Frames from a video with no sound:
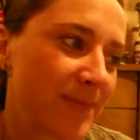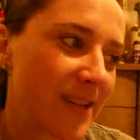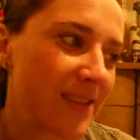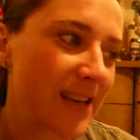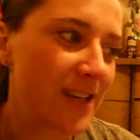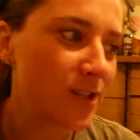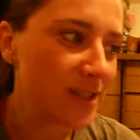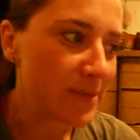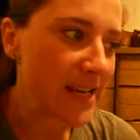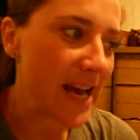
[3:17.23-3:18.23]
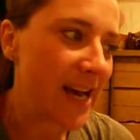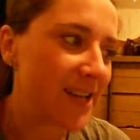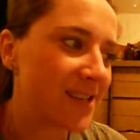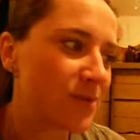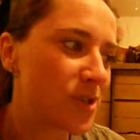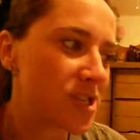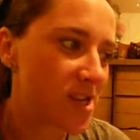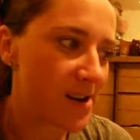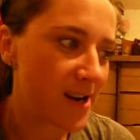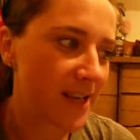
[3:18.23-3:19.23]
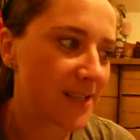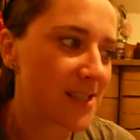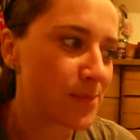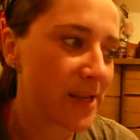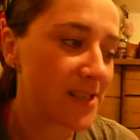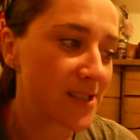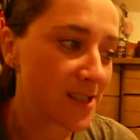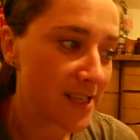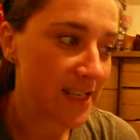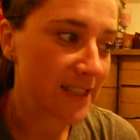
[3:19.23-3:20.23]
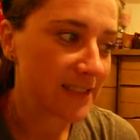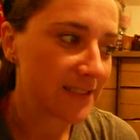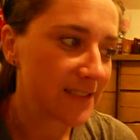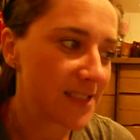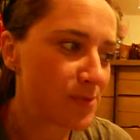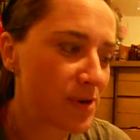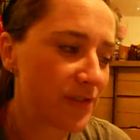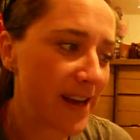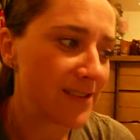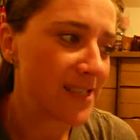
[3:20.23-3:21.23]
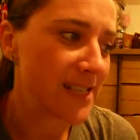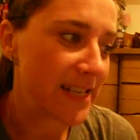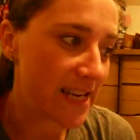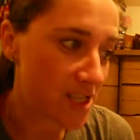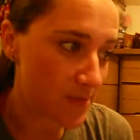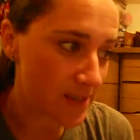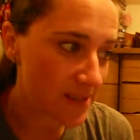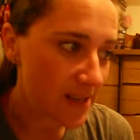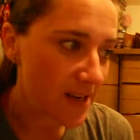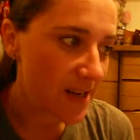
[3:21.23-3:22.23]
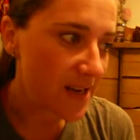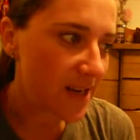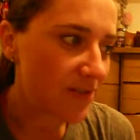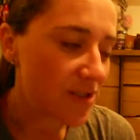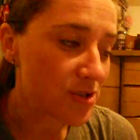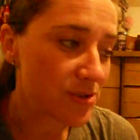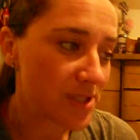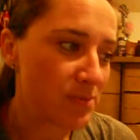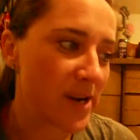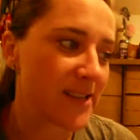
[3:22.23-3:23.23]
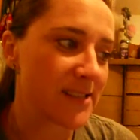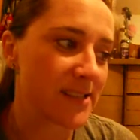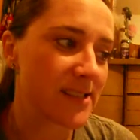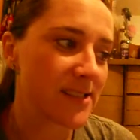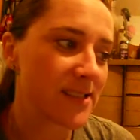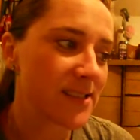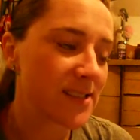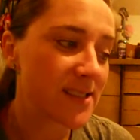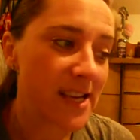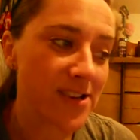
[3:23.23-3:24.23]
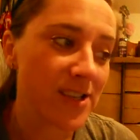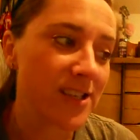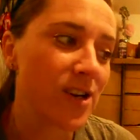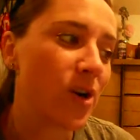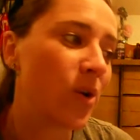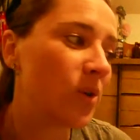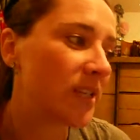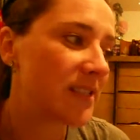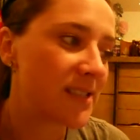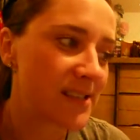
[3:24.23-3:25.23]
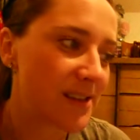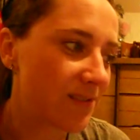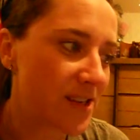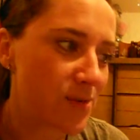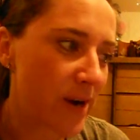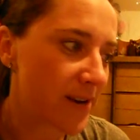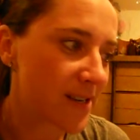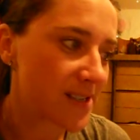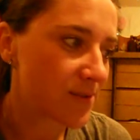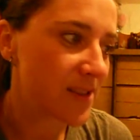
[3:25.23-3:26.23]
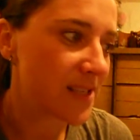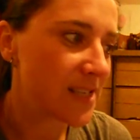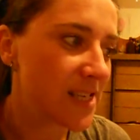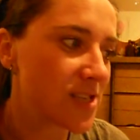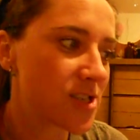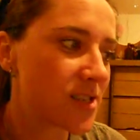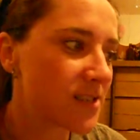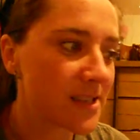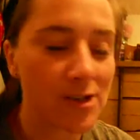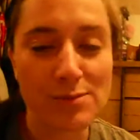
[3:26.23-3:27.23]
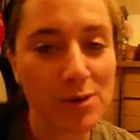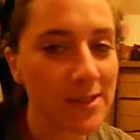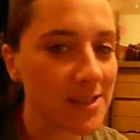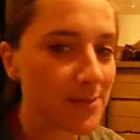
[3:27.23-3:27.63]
that can only be had when sharing is spent earning this profound engagement of the truly priceless, sacred holiness of the awareness within each single moment to